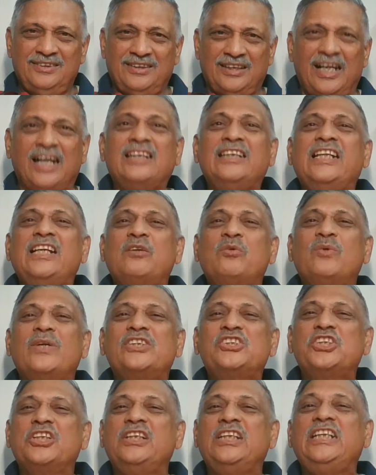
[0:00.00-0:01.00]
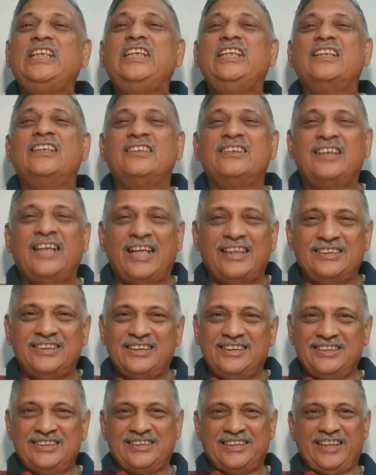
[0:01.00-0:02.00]
anirvachaniya, as
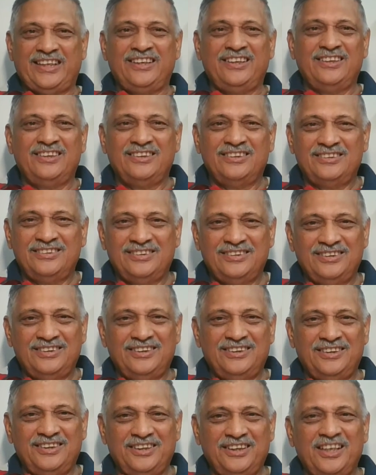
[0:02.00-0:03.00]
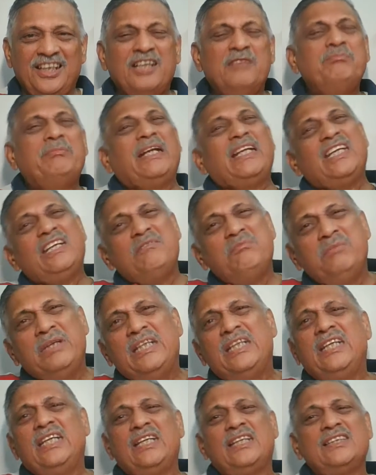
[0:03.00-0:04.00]
it is said, many
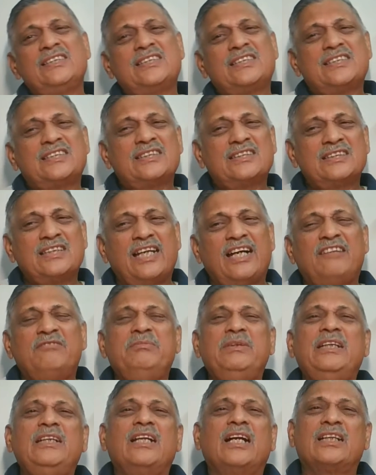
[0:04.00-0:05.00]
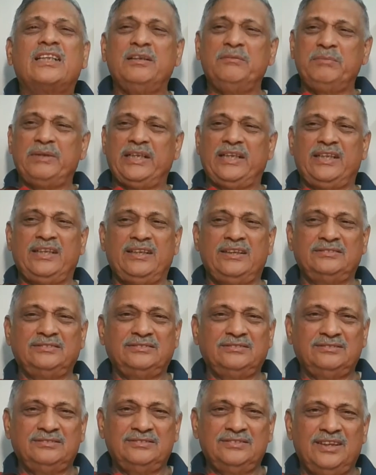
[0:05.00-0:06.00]
meanings have been attempted.
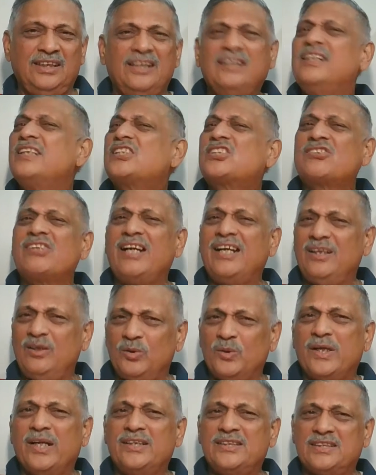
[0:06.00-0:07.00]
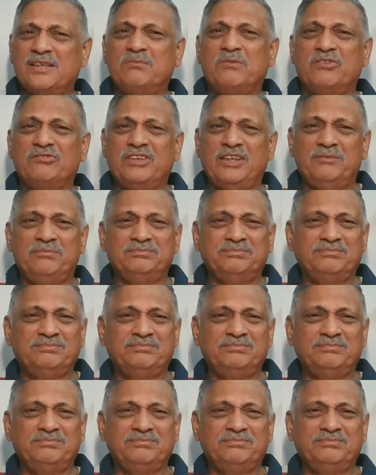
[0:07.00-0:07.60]
Let's try and look at some of them.